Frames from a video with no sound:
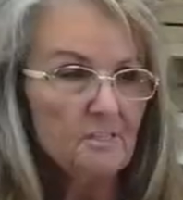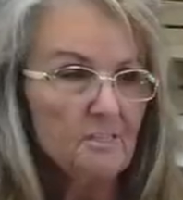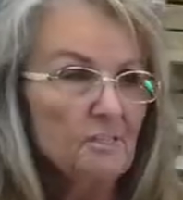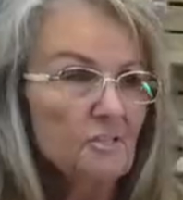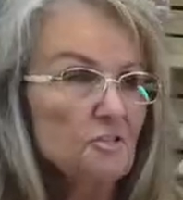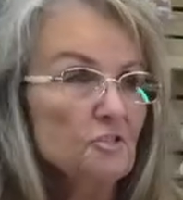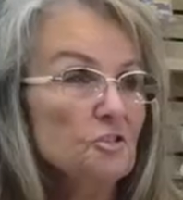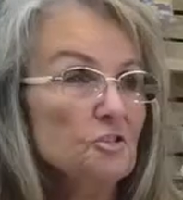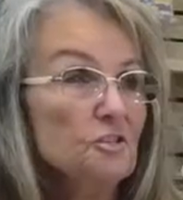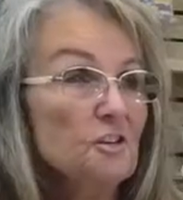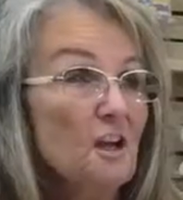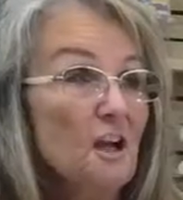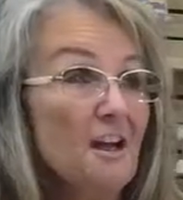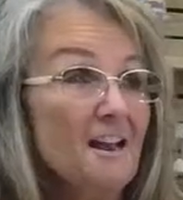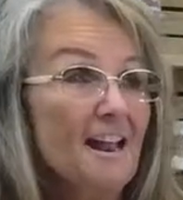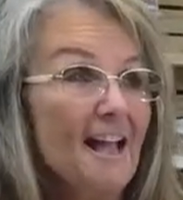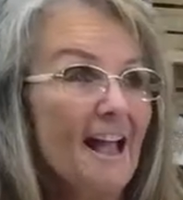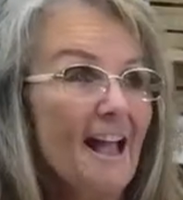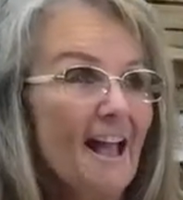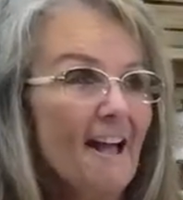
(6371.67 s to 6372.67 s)
and the should
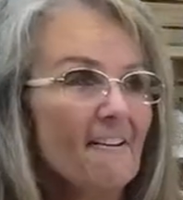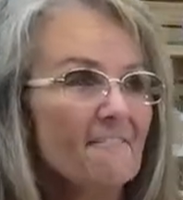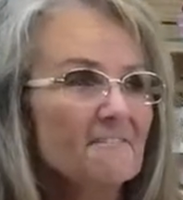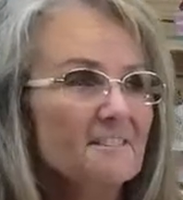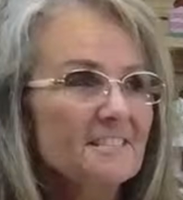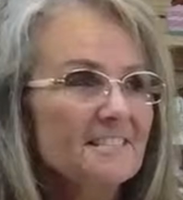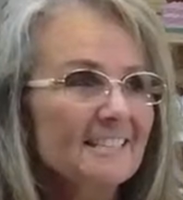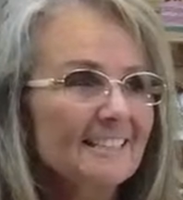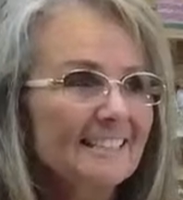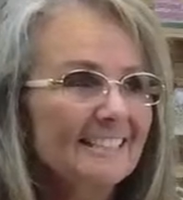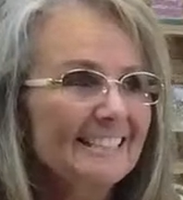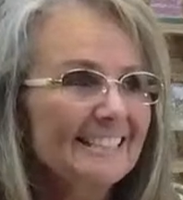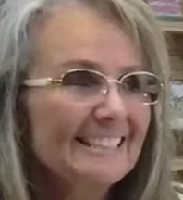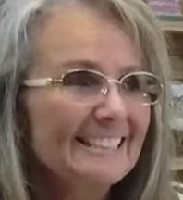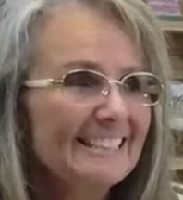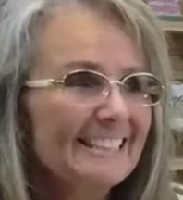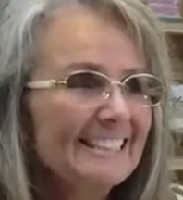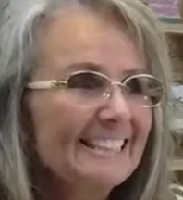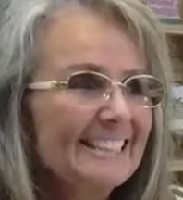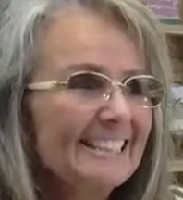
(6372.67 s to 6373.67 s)
not haves.
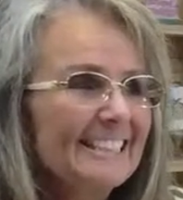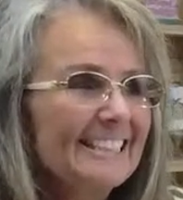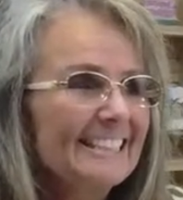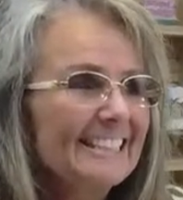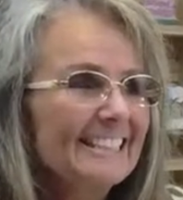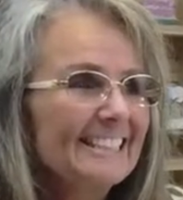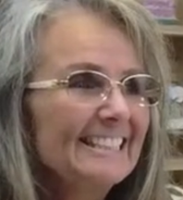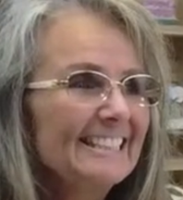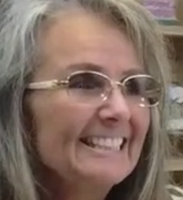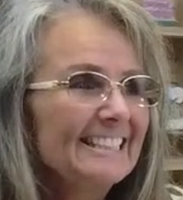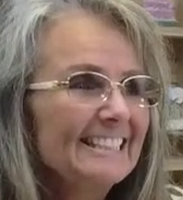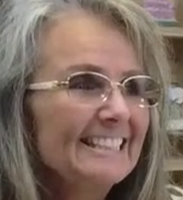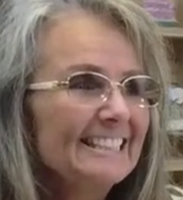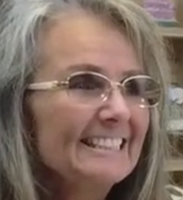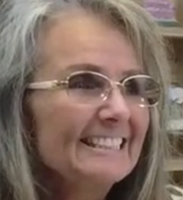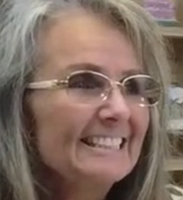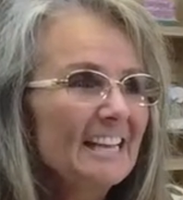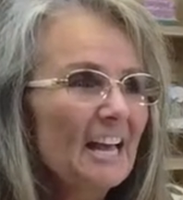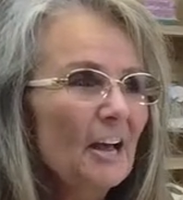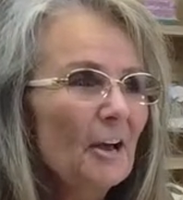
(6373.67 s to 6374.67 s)

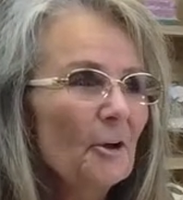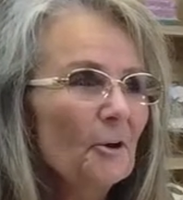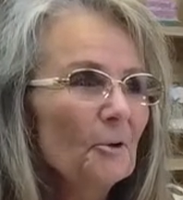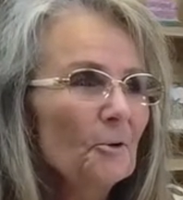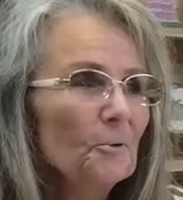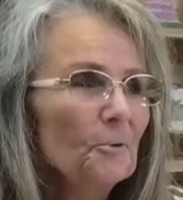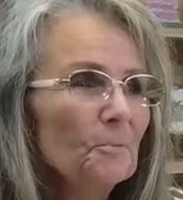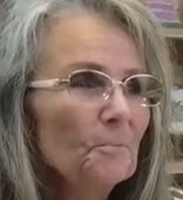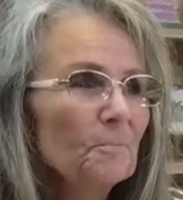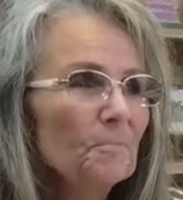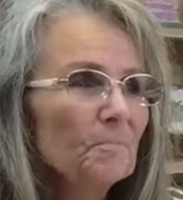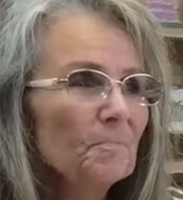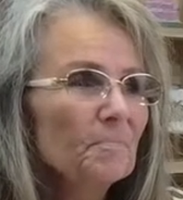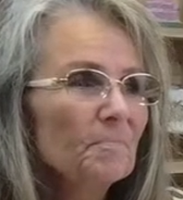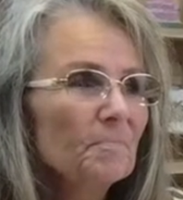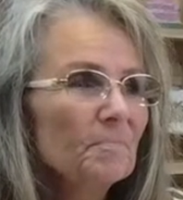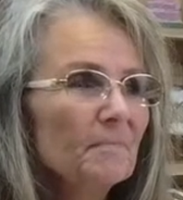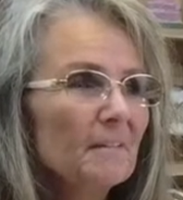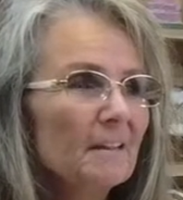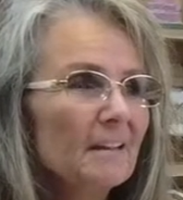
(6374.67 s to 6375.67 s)
So
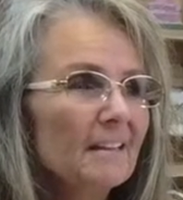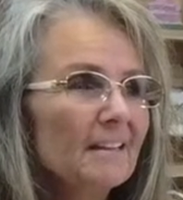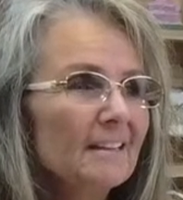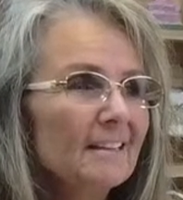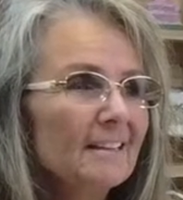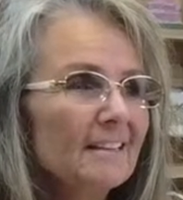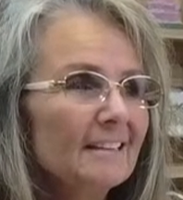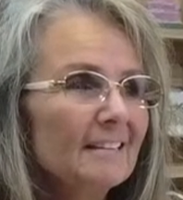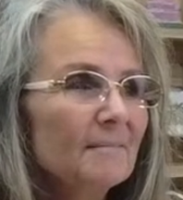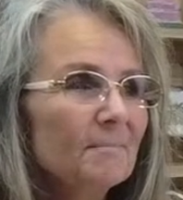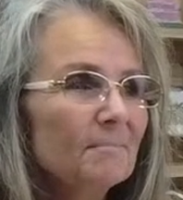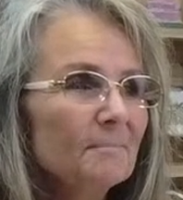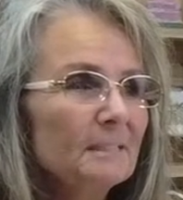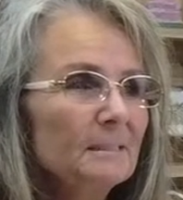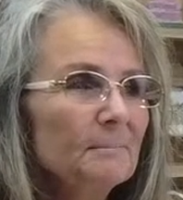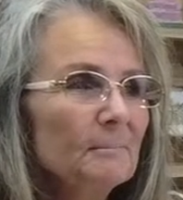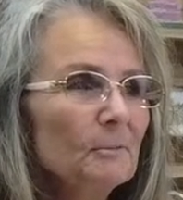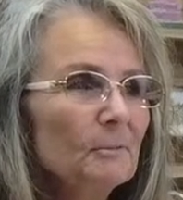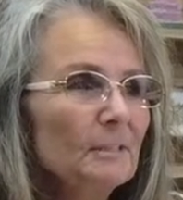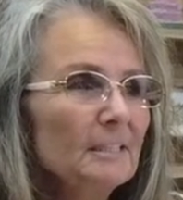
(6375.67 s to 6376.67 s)

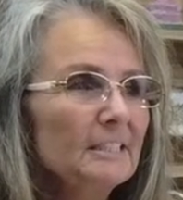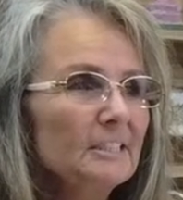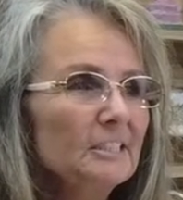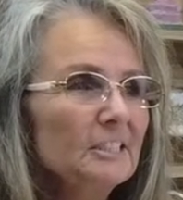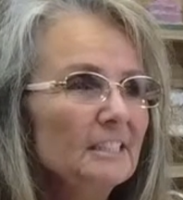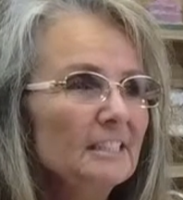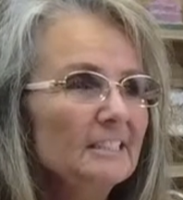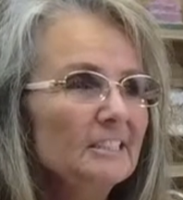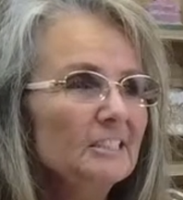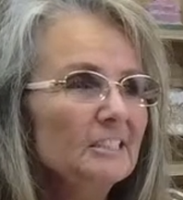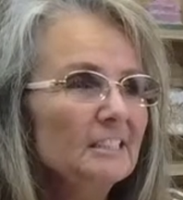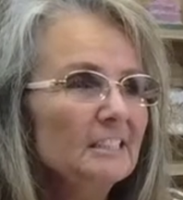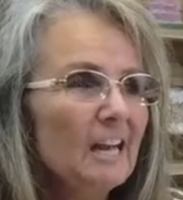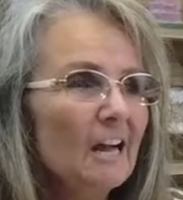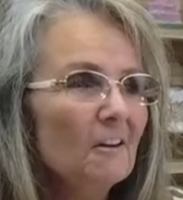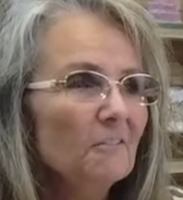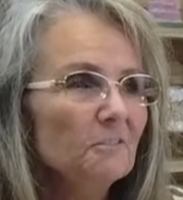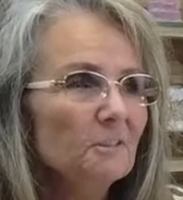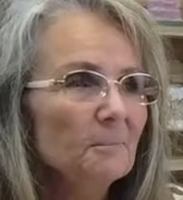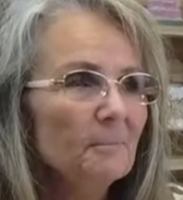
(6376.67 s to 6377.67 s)
Miss Monique says she's
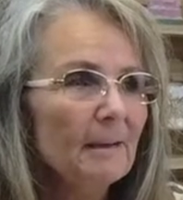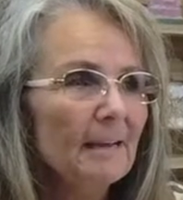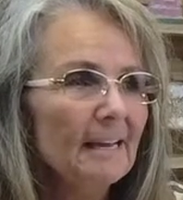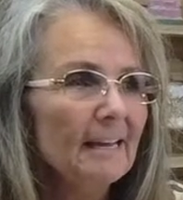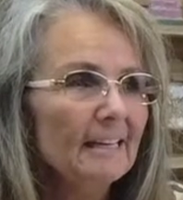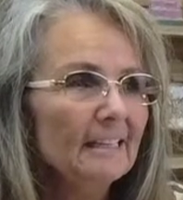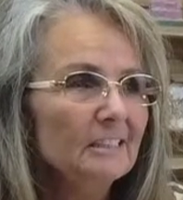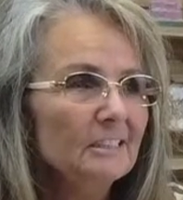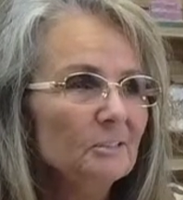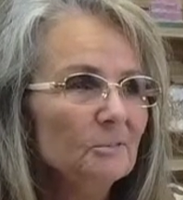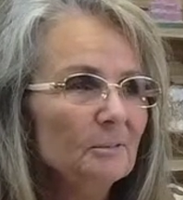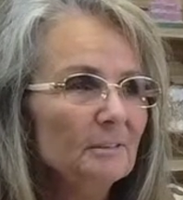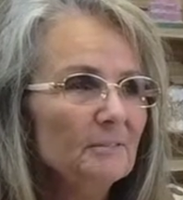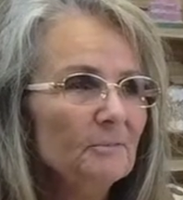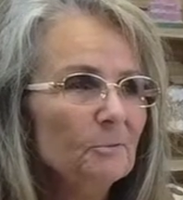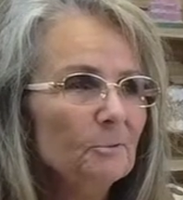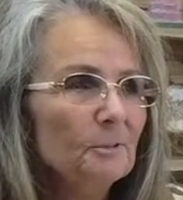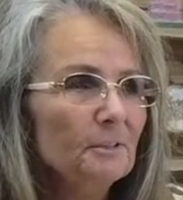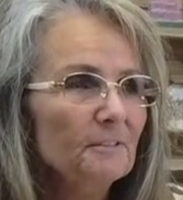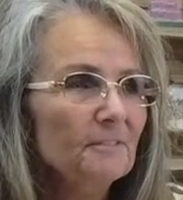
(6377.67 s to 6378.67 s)
off to bed. It's
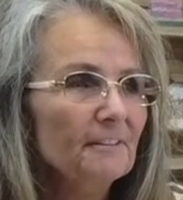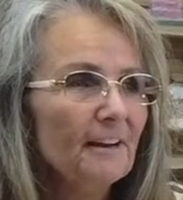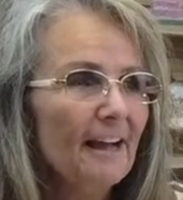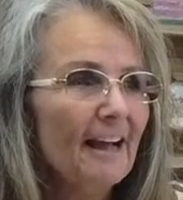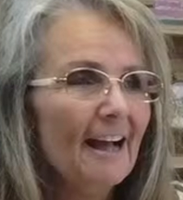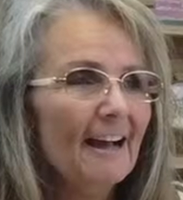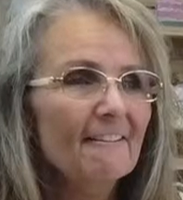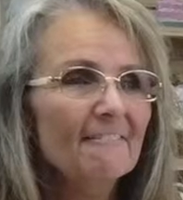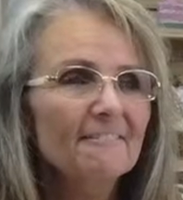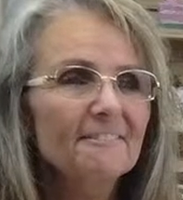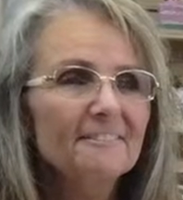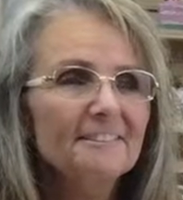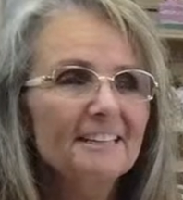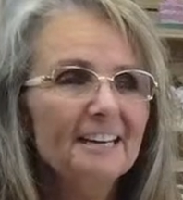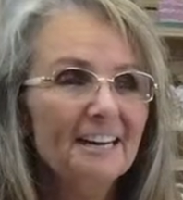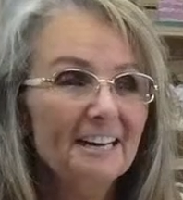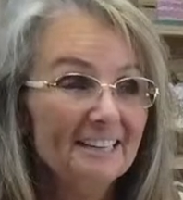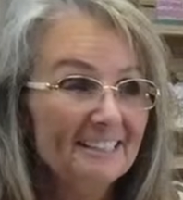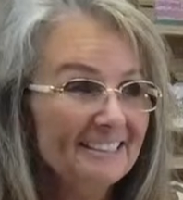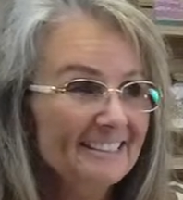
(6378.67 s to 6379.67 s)
3:45.
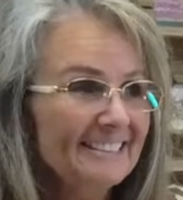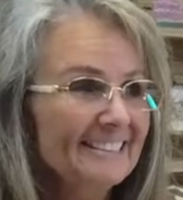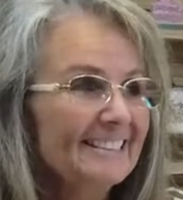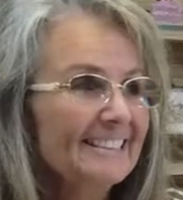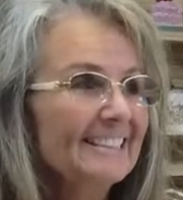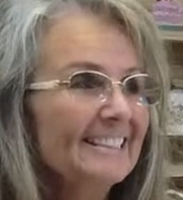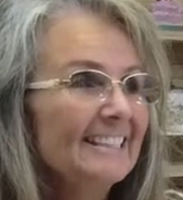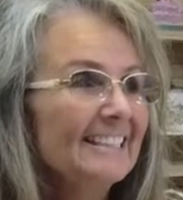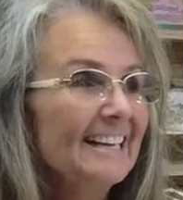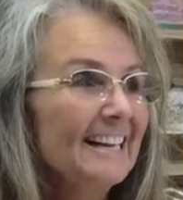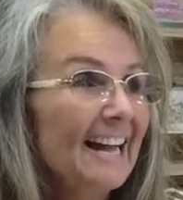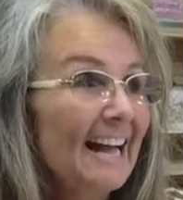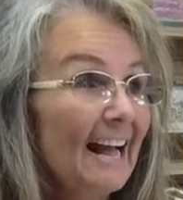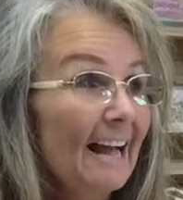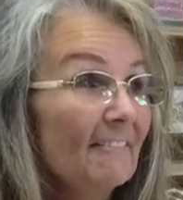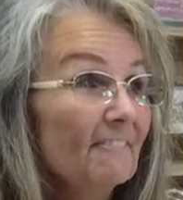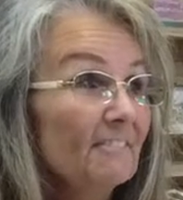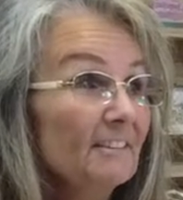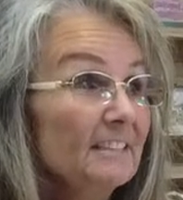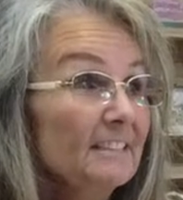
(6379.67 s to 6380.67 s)

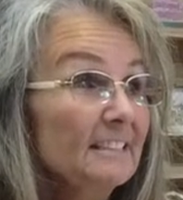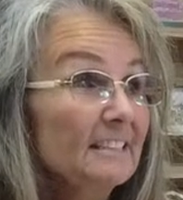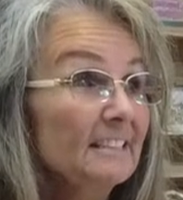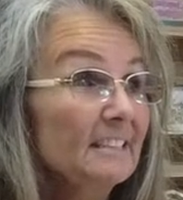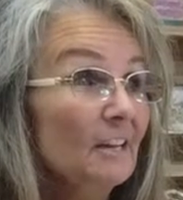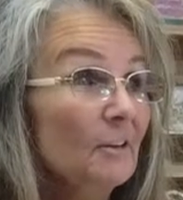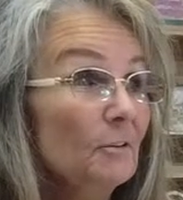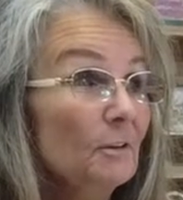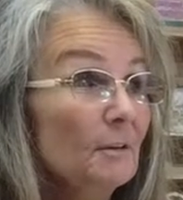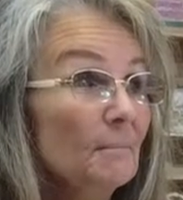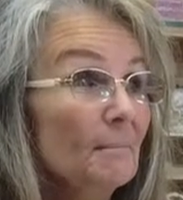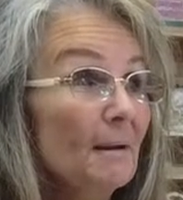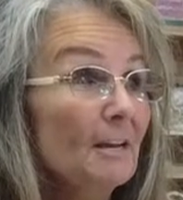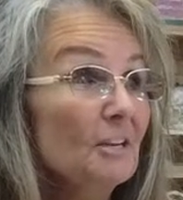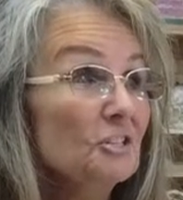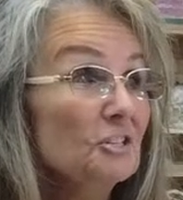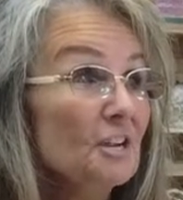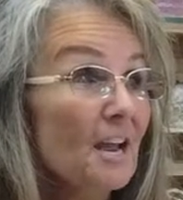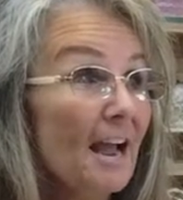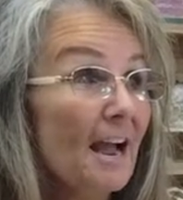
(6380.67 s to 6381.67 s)
I'm fixing to go get my
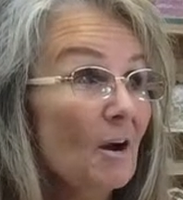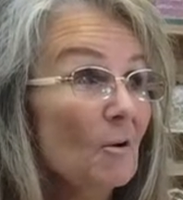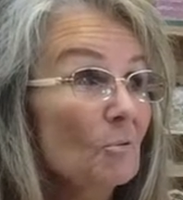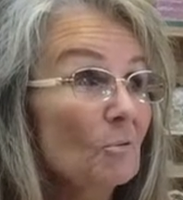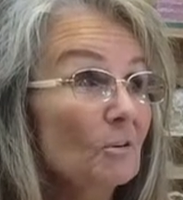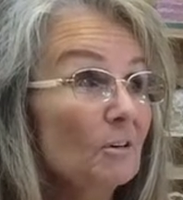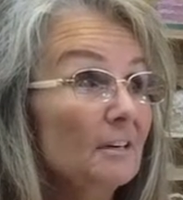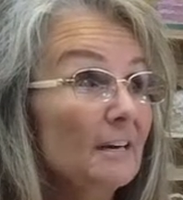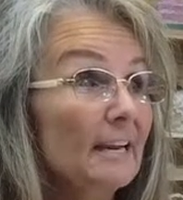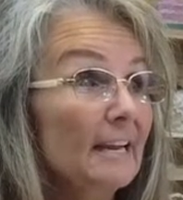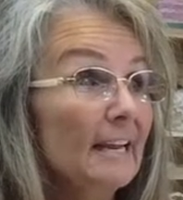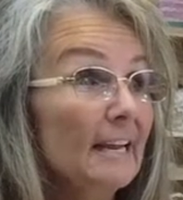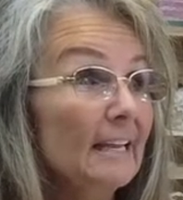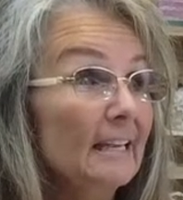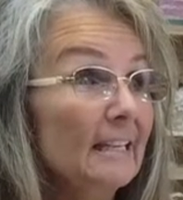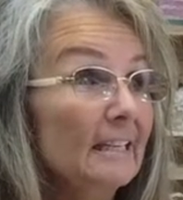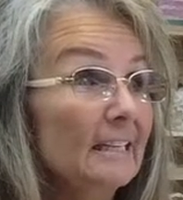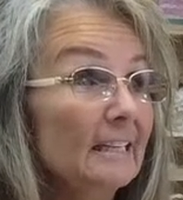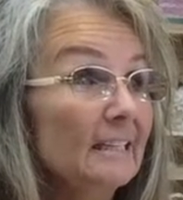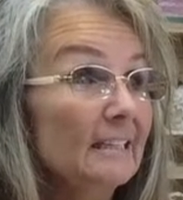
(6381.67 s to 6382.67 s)
shower
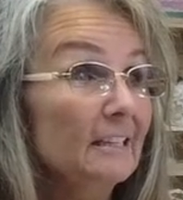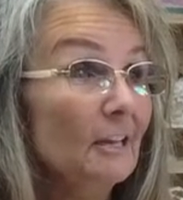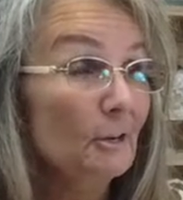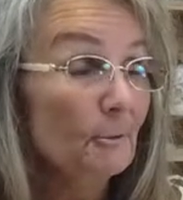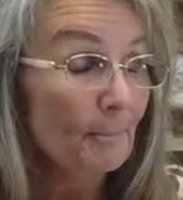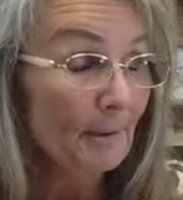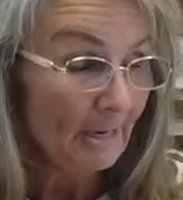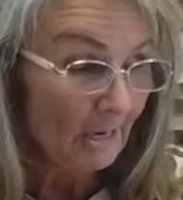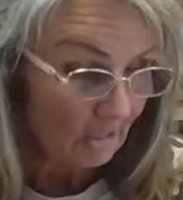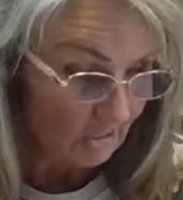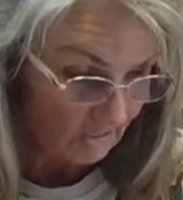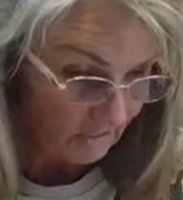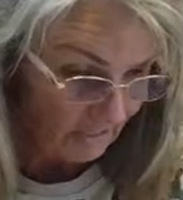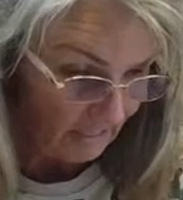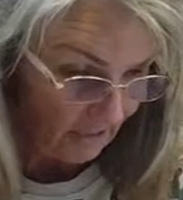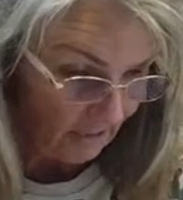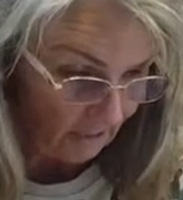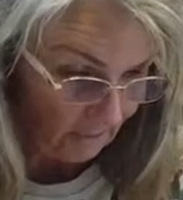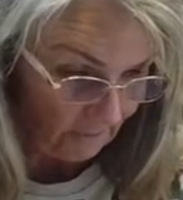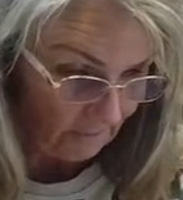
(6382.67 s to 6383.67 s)
and go to bed
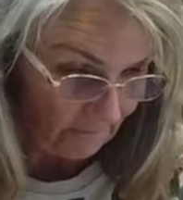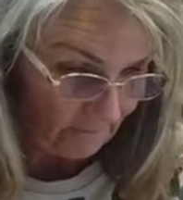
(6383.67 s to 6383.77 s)
also.